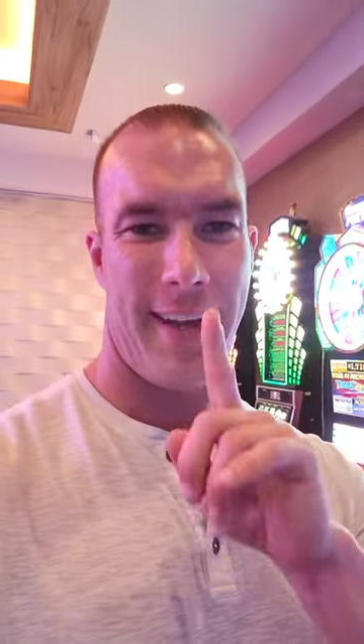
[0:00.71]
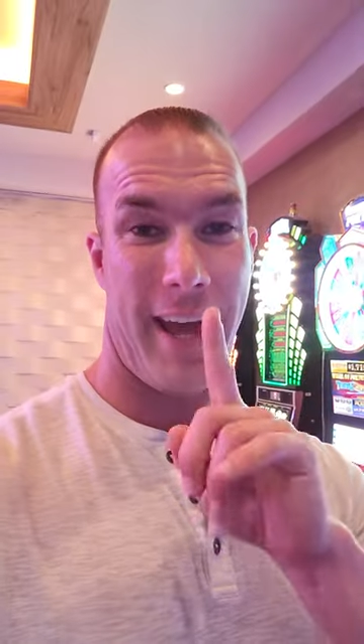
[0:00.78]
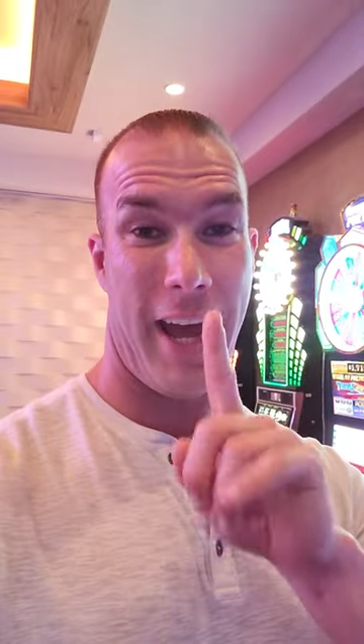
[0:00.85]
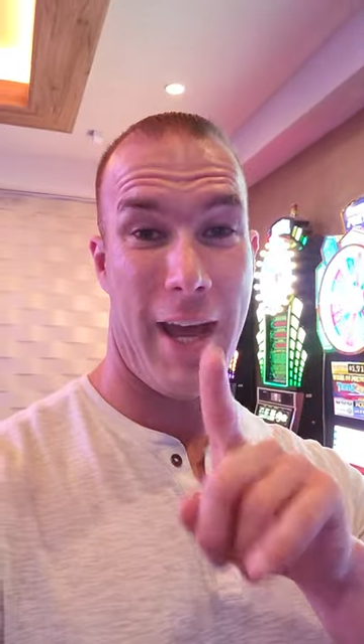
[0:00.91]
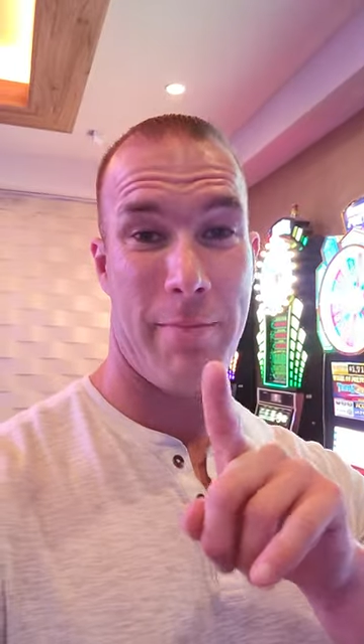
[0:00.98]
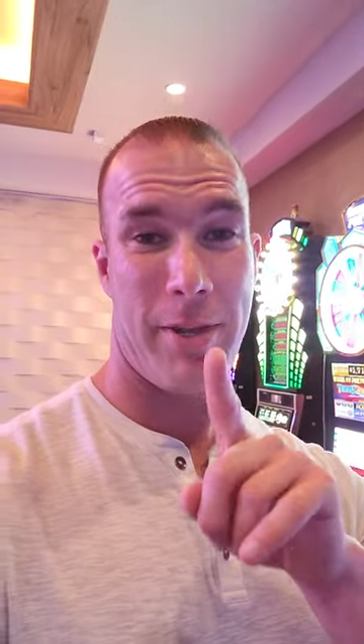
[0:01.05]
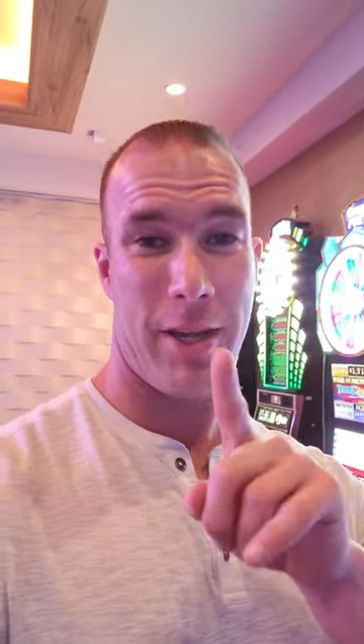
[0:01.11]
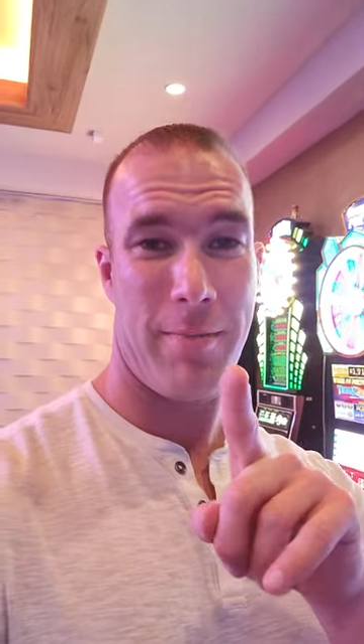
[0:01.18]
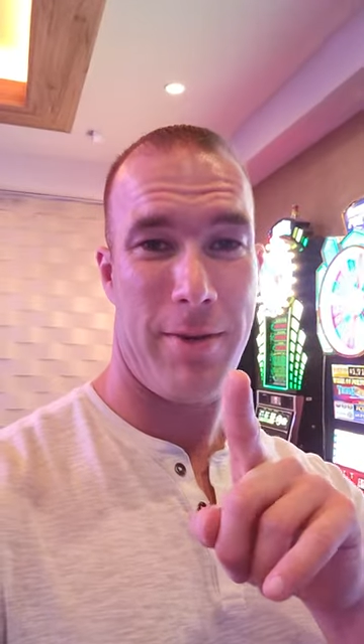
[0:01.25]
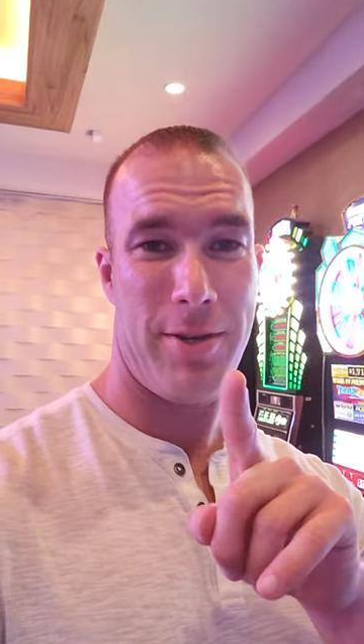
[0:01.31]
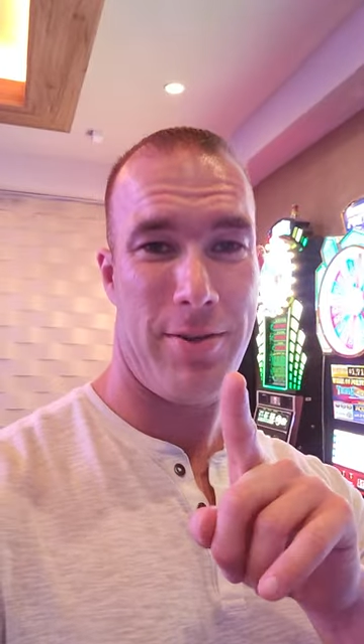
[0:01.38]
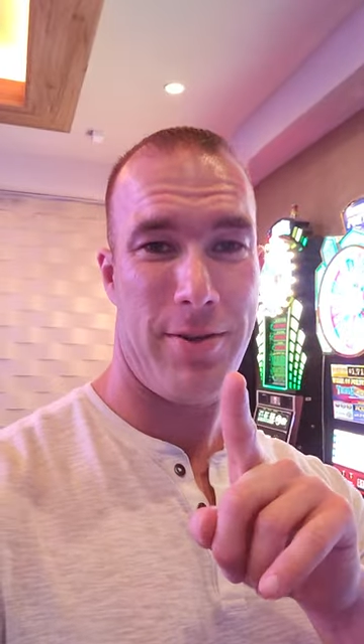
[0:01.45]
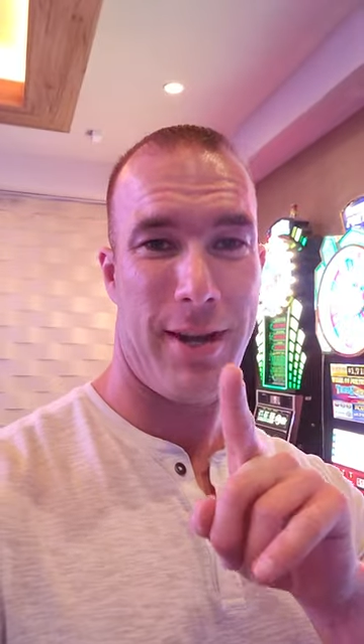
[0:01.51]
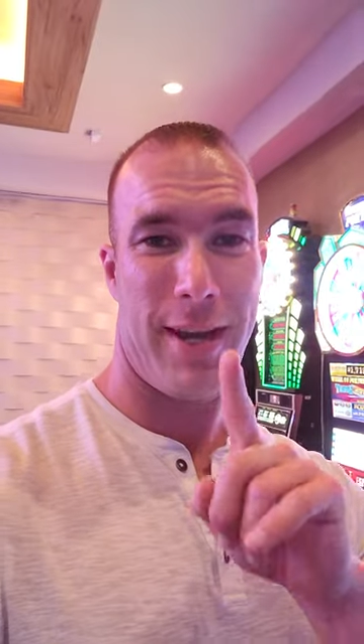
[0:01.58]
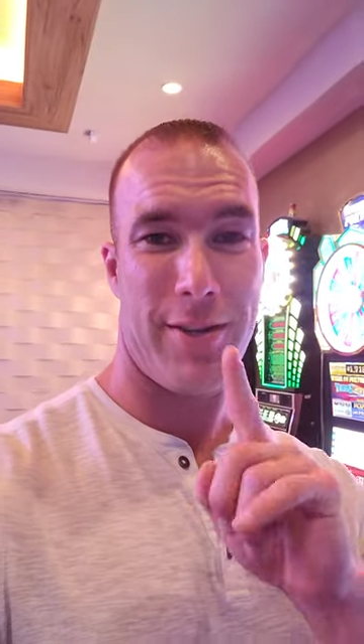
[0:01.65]
I am coming
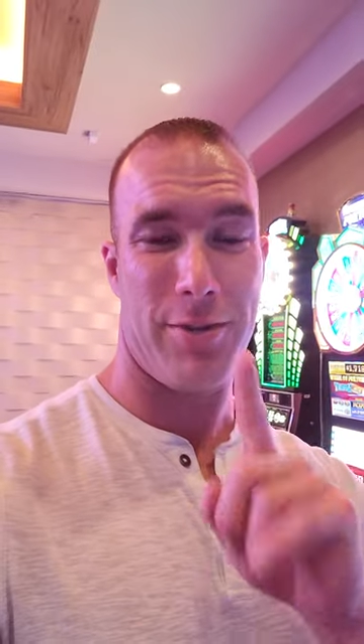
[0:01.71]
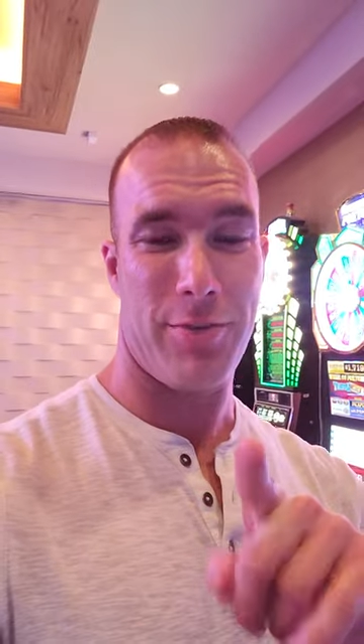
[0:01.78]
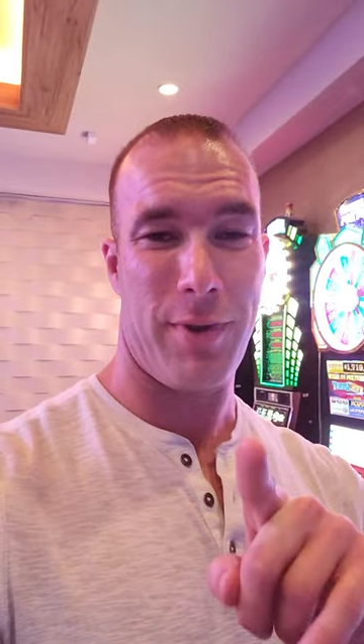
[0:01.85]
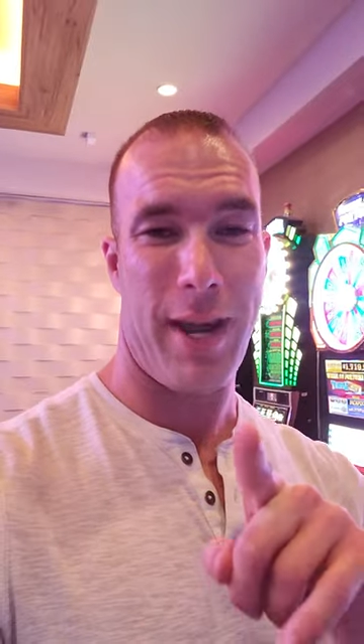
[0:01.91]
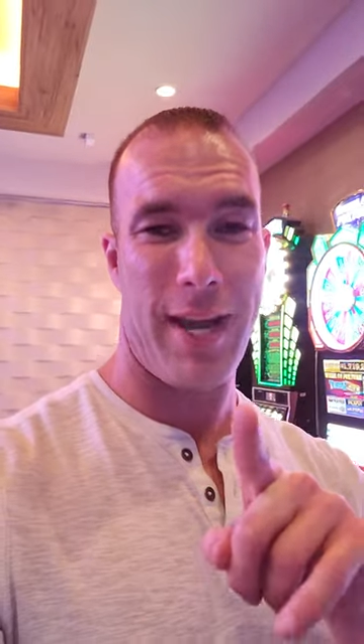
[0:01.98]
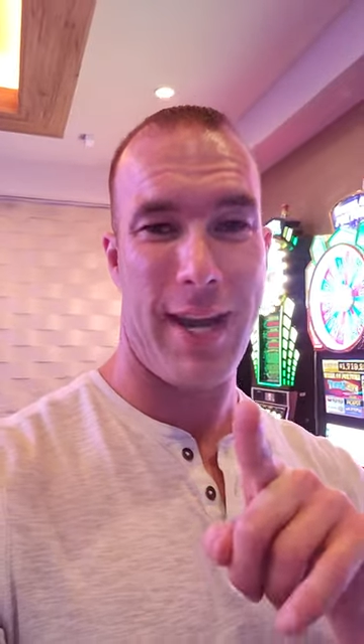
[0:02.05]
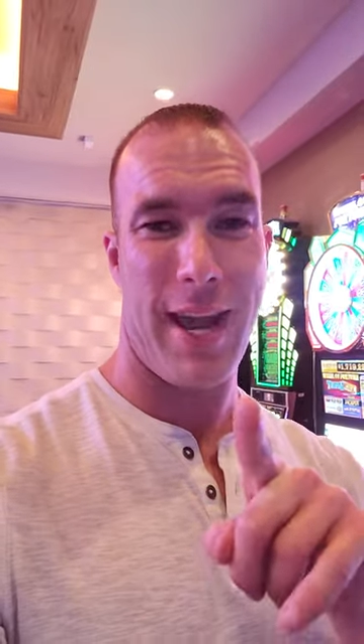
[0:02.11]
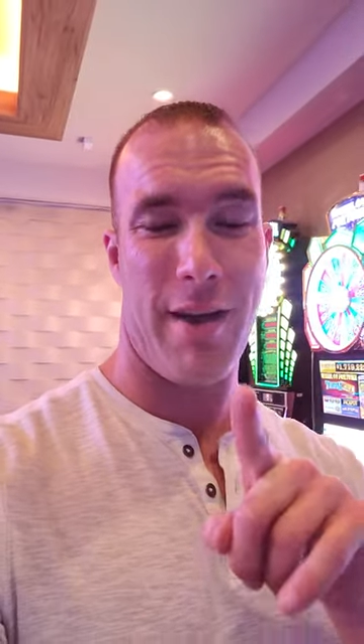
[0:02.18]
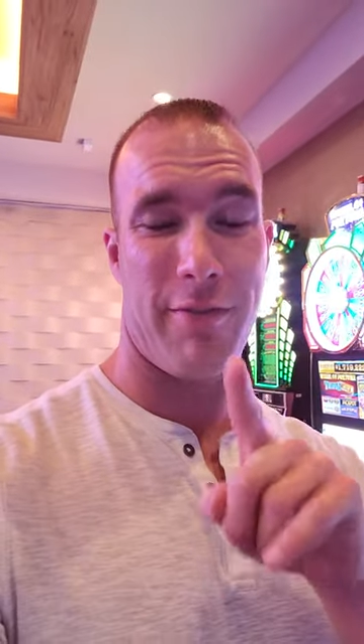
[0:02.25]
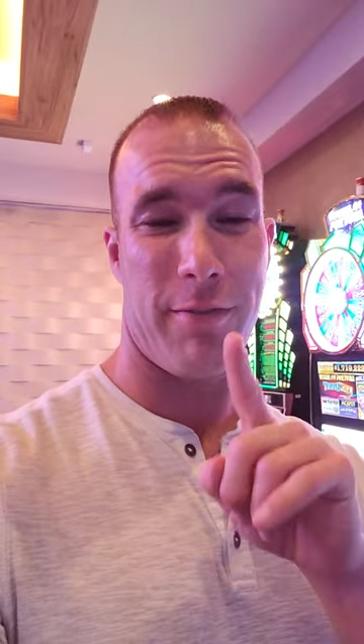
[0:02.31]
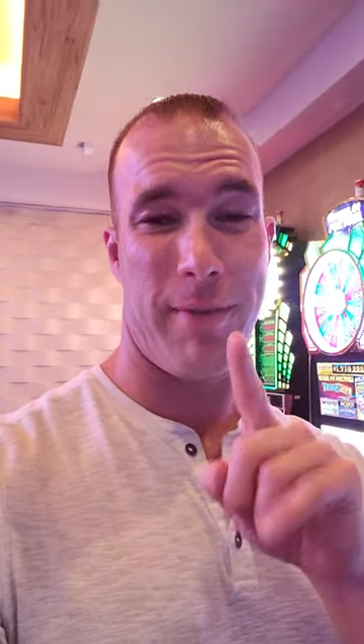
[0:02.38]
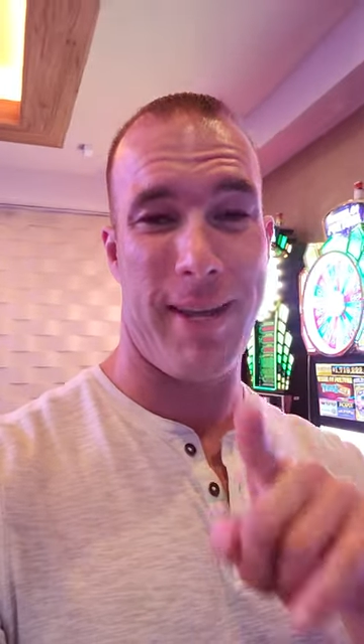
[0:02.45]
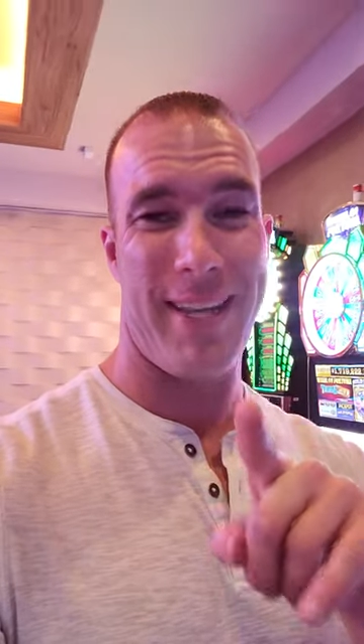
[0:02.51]
to you guys right now from